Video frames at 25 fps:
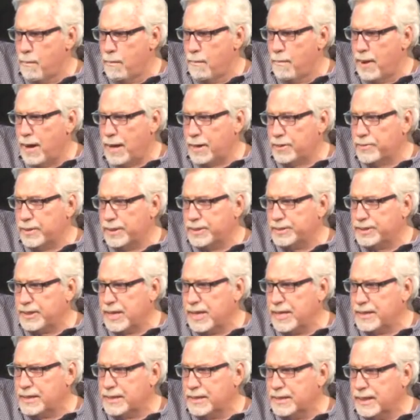How do I
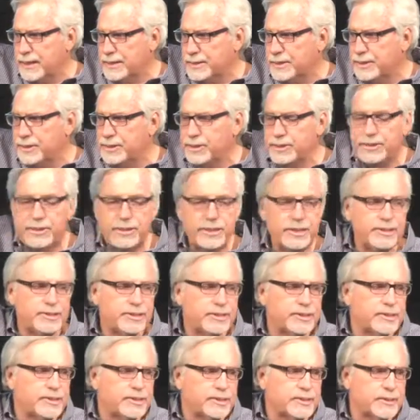stay connected to
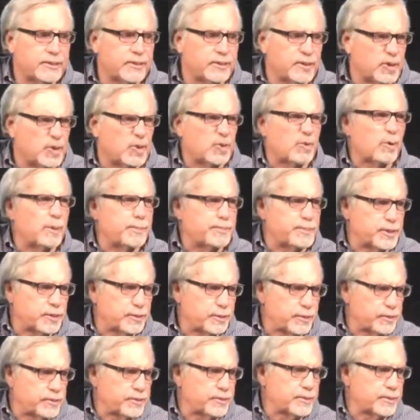Jesus? The scriptures.